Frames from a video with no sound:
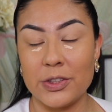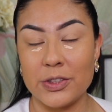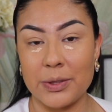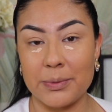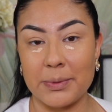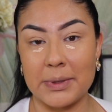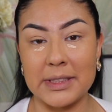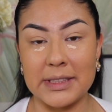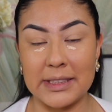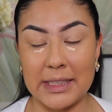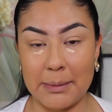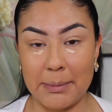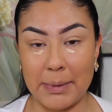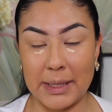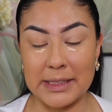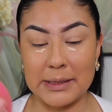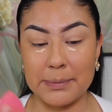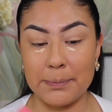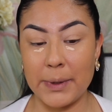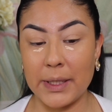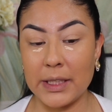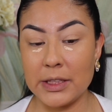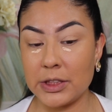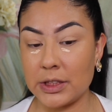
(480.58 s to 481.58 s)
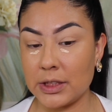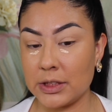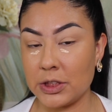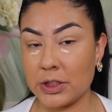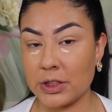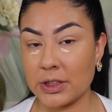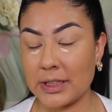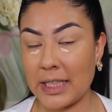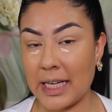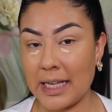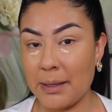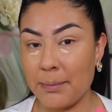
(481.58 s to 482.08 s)
So I'm gonna take my sponge and
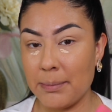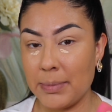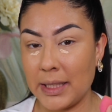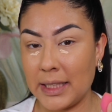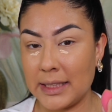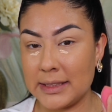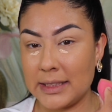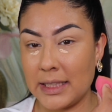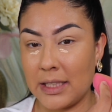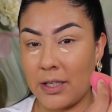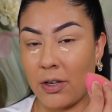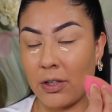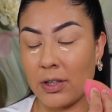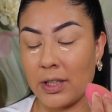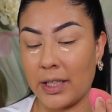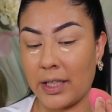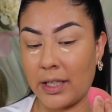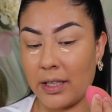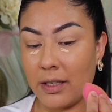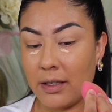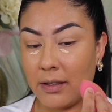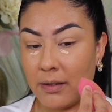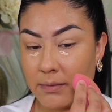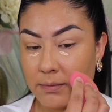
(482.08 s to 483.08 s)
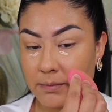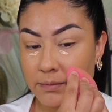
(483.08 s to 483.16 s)
just kind of blend it all in.